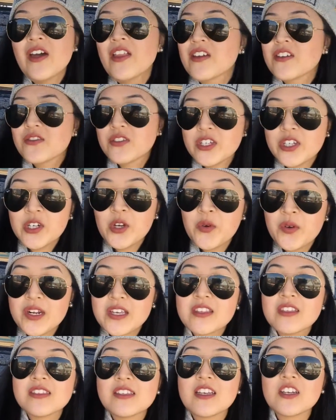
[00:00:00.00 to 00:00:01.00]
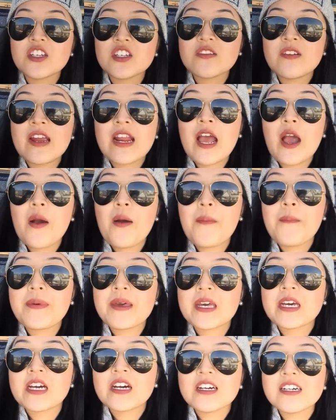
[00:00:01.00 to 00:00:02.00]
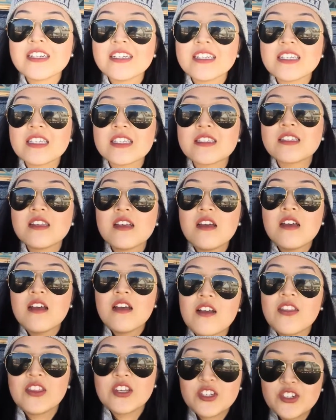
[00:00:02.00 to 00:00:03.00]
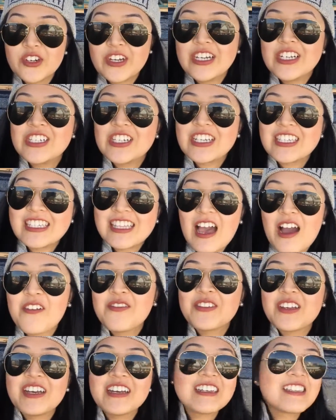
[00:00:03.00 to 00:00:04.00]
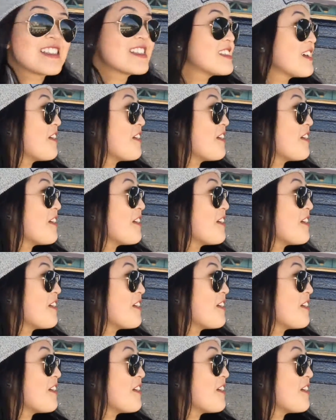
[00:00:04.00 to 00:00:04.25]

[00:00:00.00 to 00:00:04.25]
there's really no one at the station right now because the train just left us.